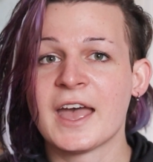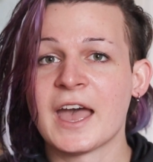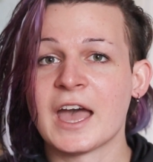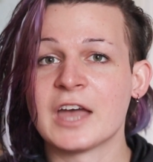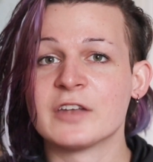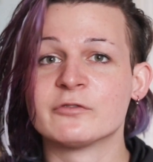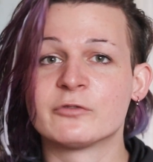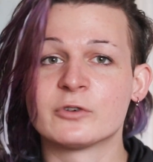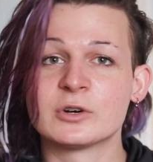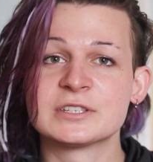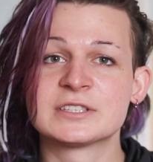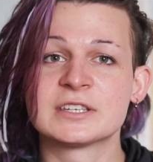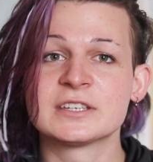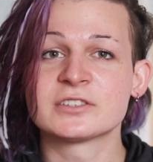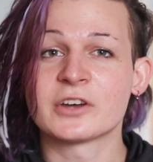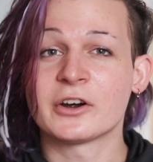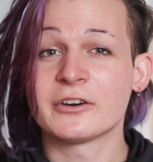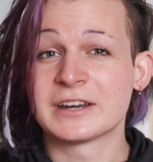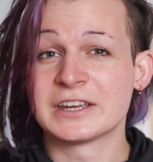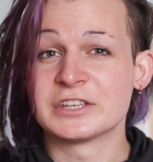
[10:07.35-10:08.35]
and voices
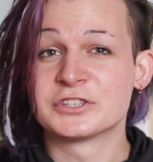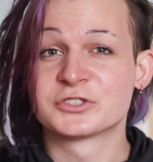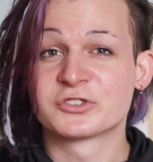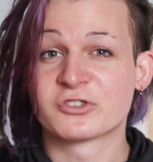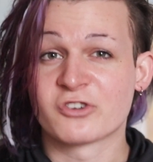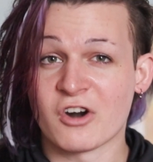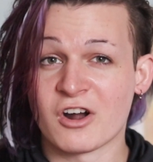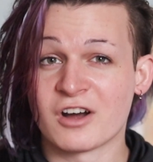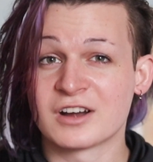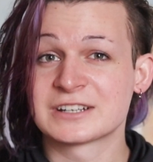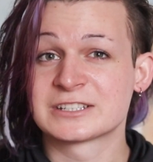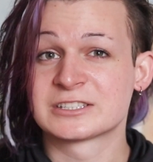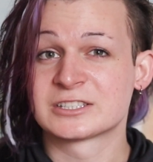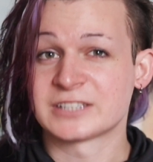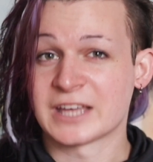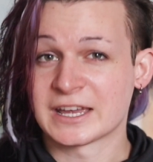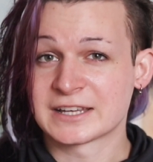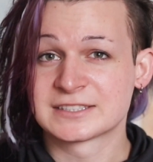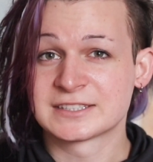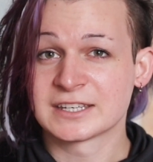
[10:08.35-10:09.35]
are a strong
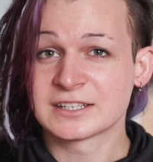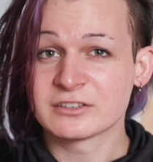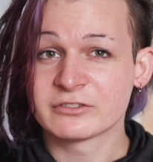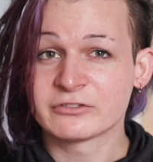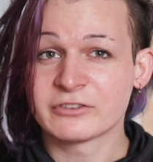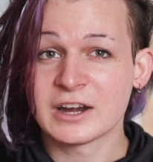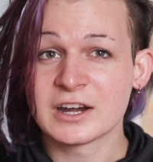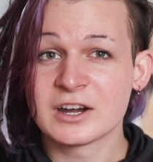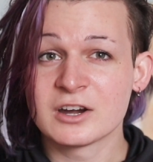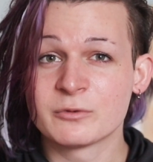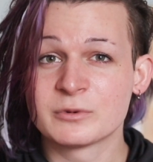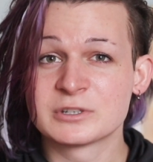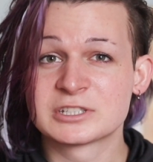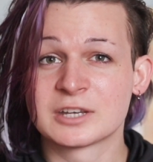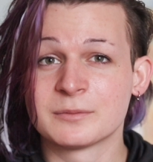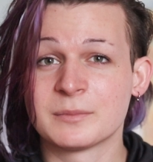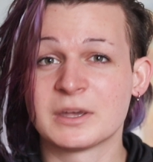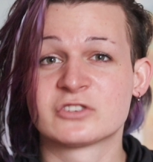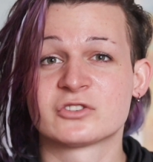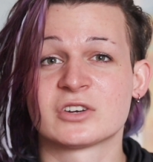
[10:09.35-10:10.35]
sex signifier which
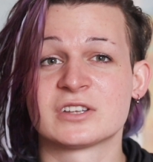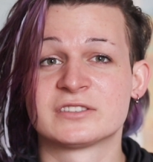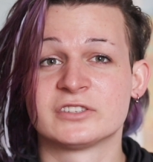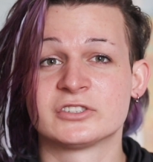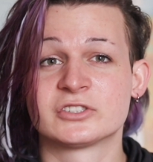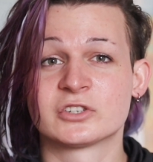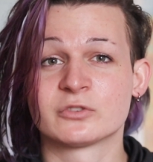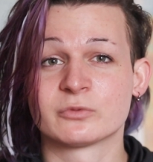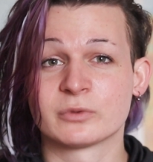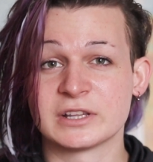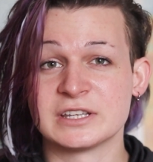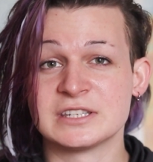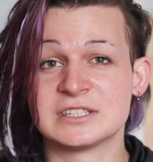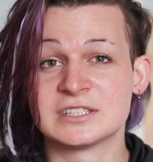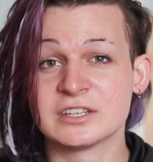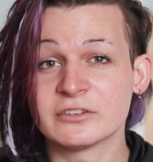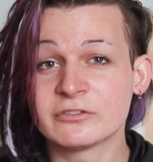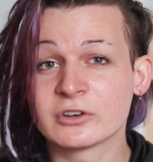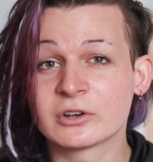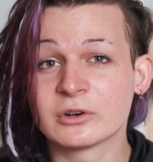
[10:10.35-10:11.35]
can make transition really
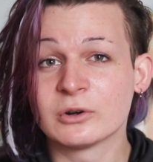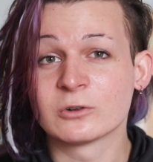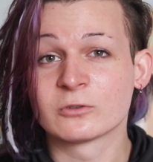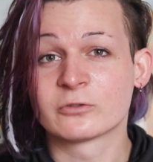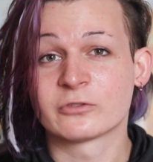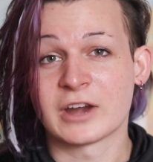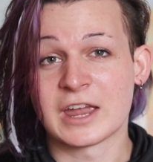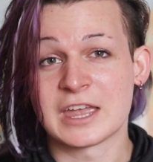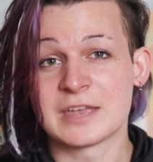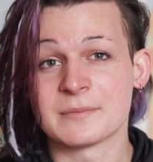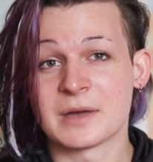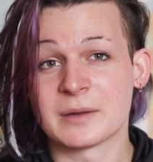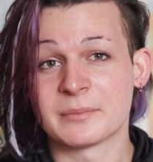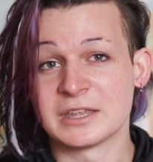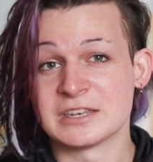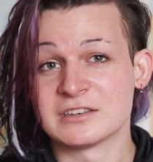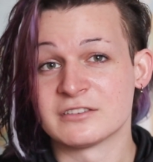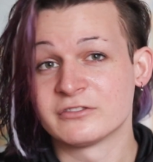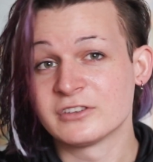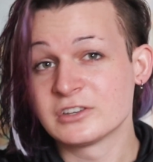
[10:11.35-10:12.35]
difficult for AMAB
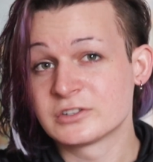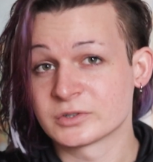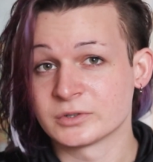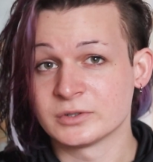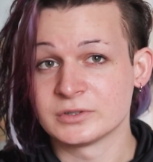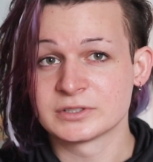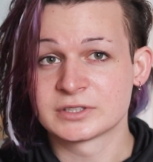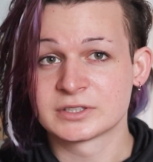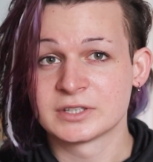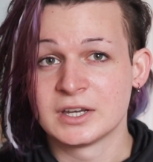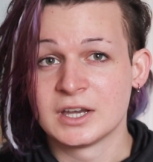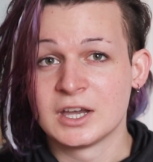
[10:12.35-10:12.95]
individuals,